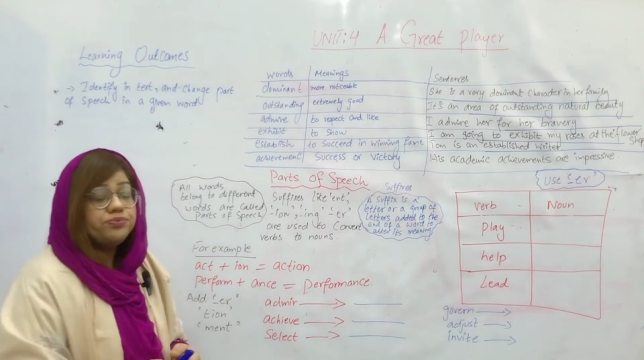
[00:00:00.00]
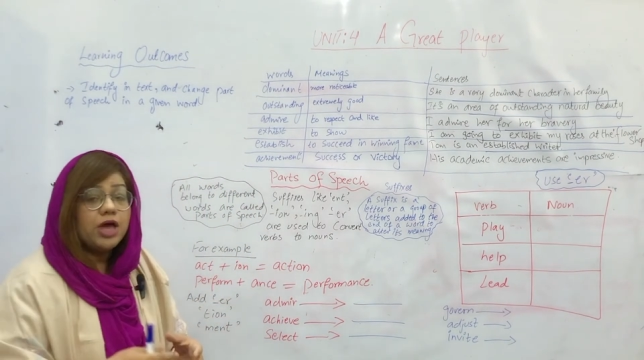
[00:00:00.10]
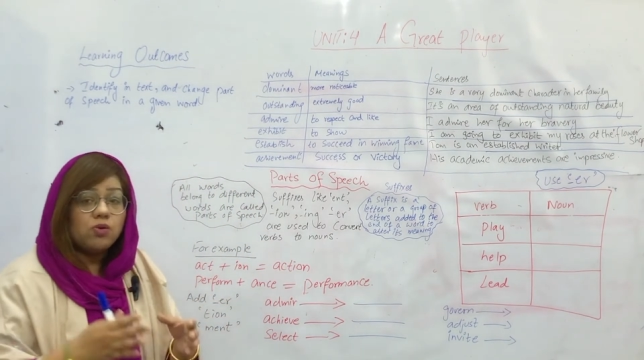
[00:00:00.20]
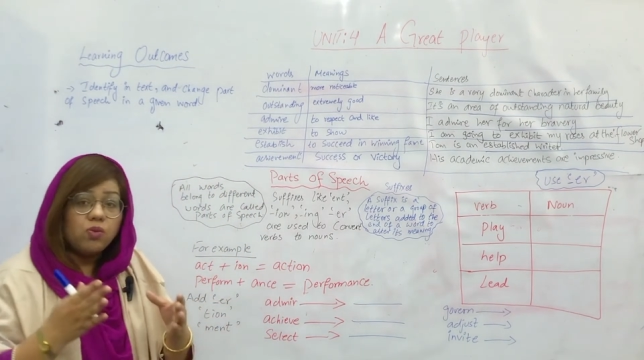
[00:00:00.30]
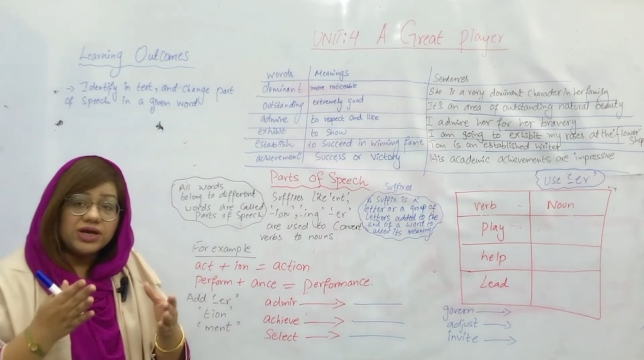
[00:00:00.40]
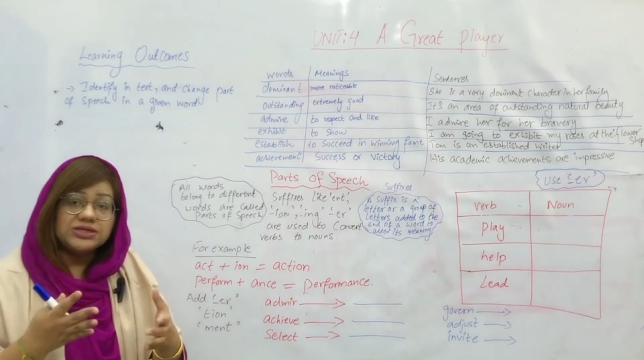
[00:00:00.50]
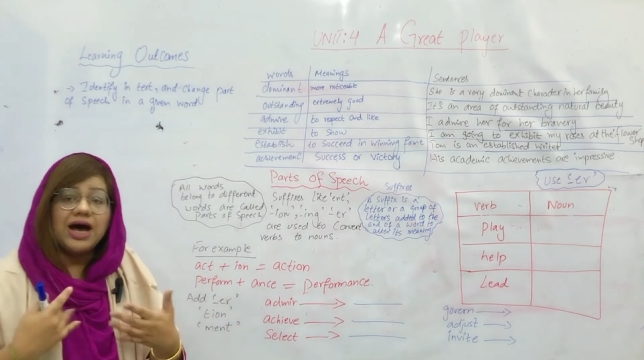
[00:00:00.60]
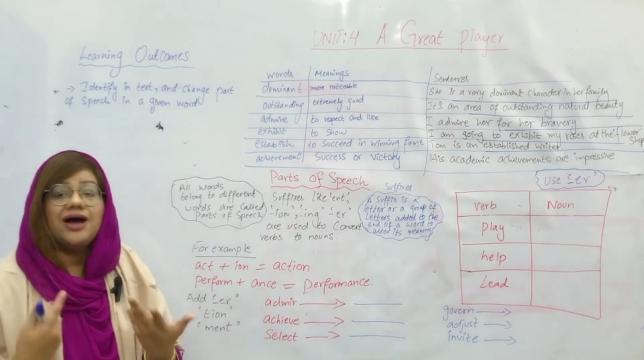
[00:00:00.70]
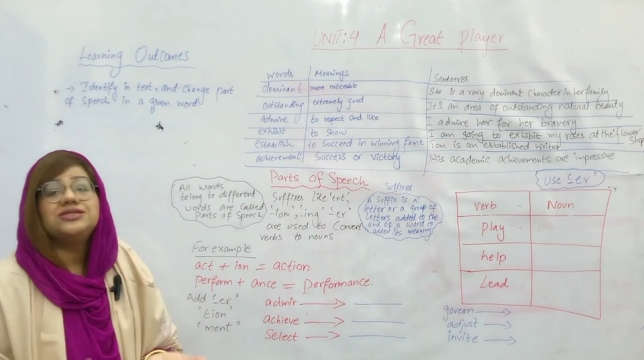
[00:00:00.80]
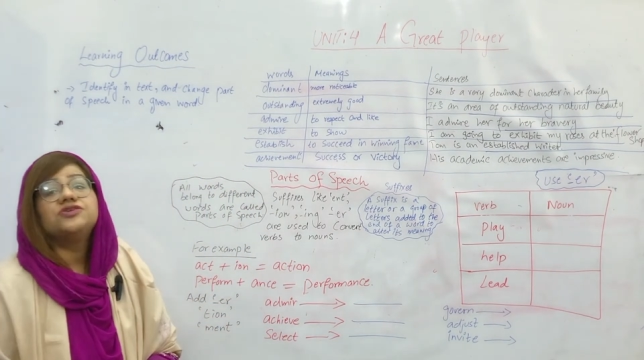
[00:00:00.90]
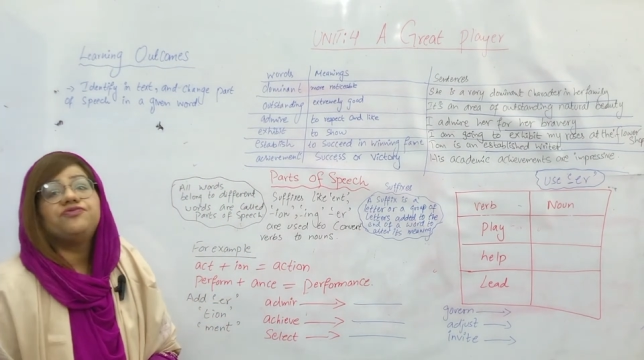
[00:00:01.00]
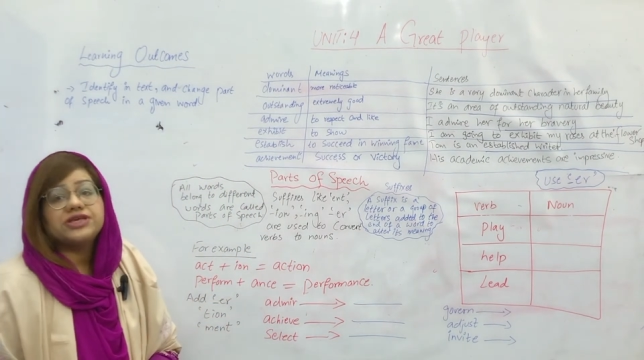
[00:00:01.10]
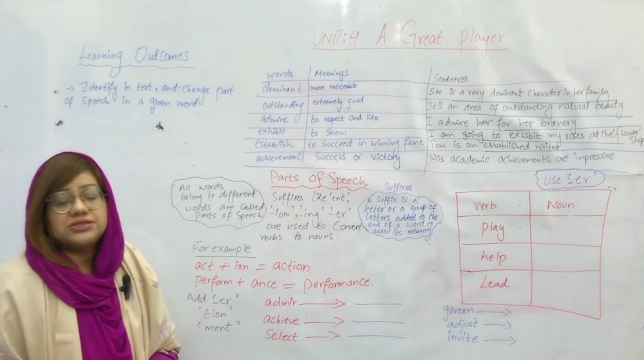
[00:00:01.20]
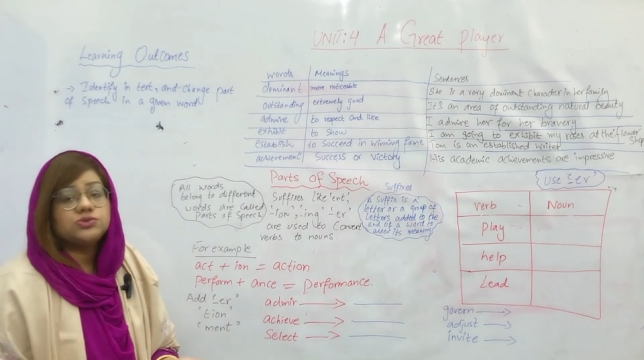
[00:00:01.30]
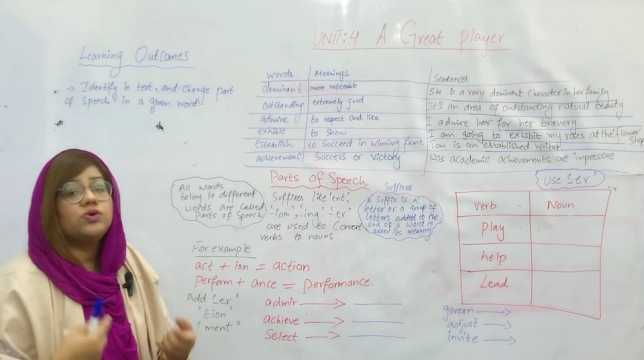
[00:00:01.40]
Now, what are
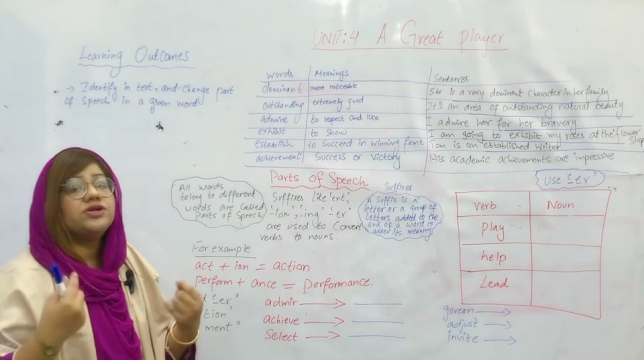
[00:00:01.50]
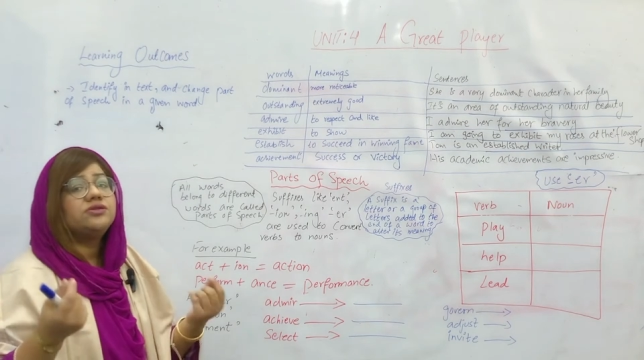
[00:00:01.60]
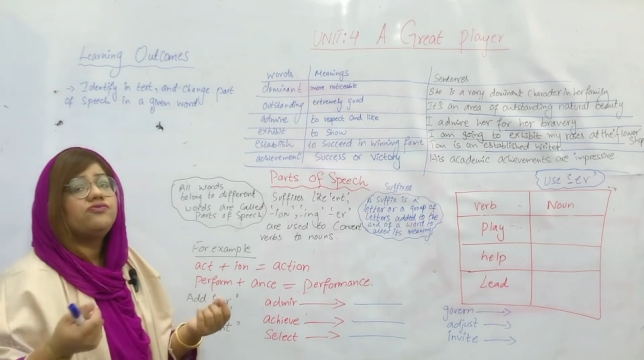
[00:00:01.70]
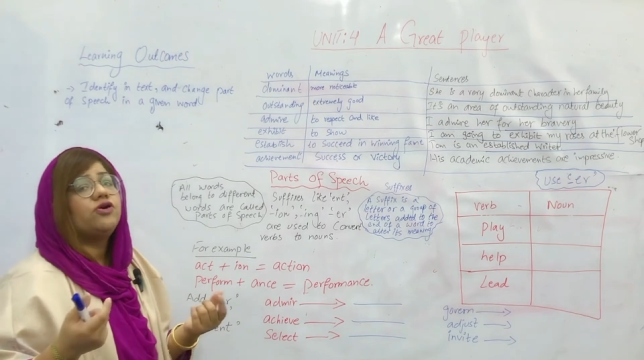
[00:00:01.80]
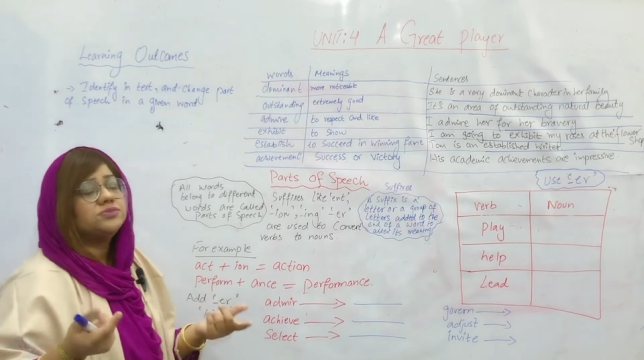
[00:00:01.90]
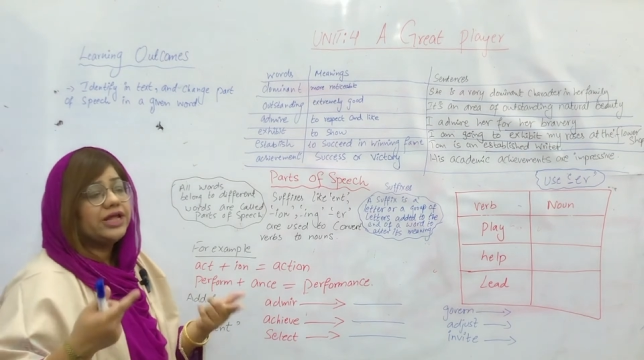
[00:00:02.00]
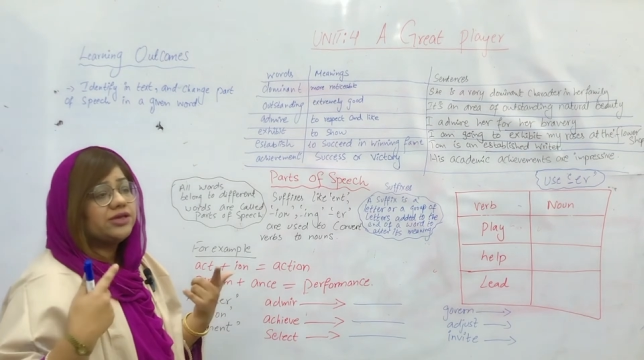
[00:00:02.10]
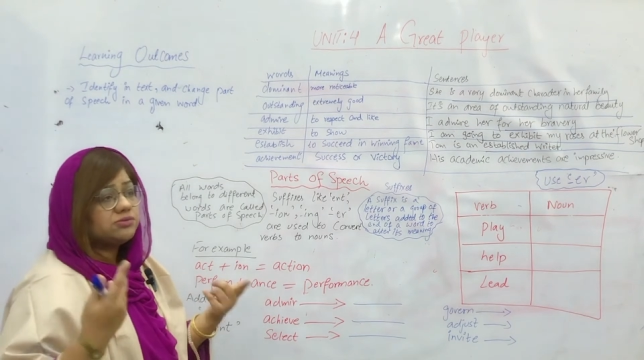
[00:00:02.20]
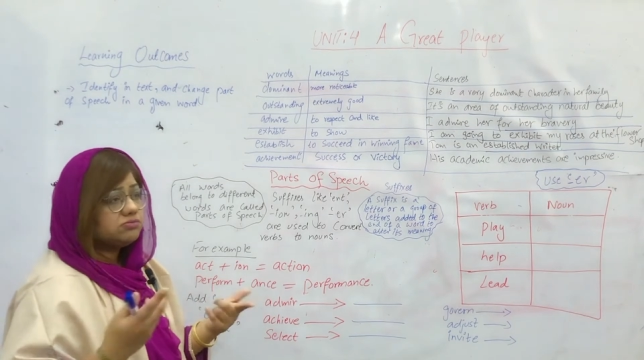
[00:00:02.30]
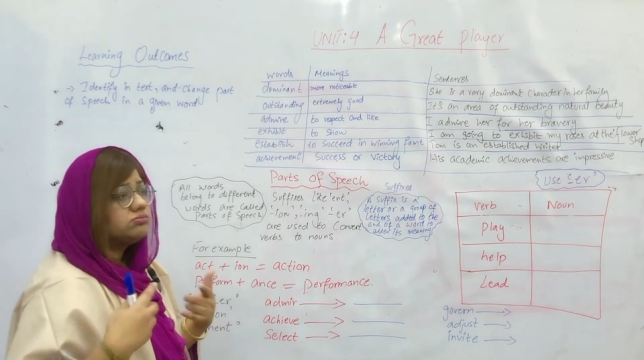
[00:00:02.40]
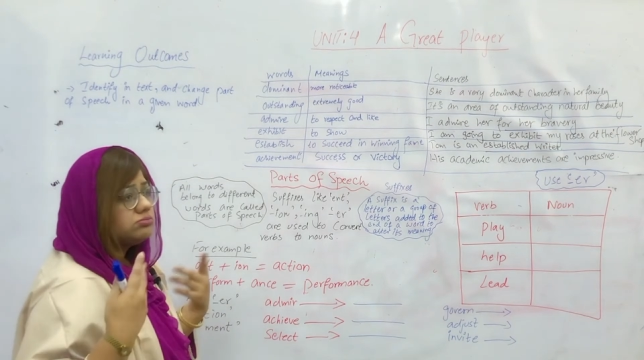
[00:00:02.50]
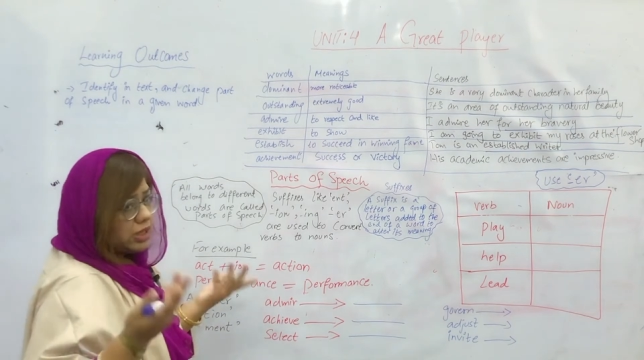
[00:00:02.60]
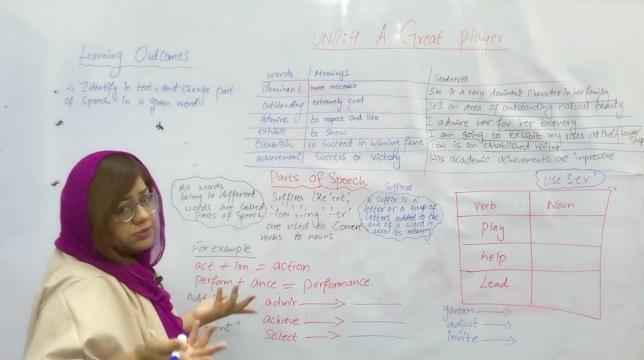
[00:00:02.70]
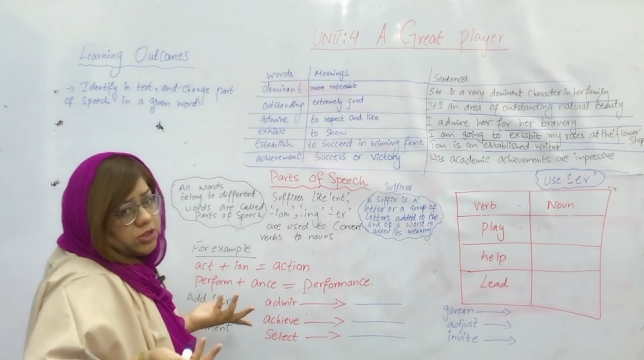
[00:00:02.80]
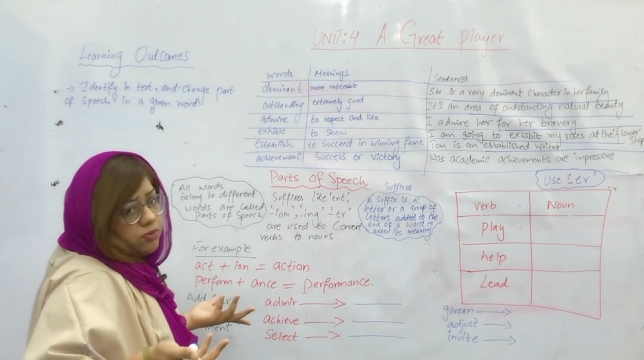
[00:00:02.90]
suffixes? What are the forms? Like,
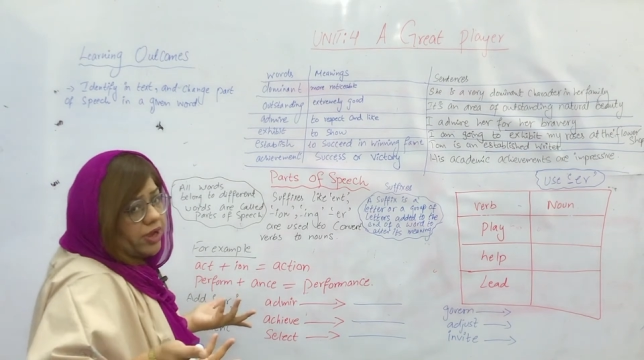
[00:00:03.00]
comes into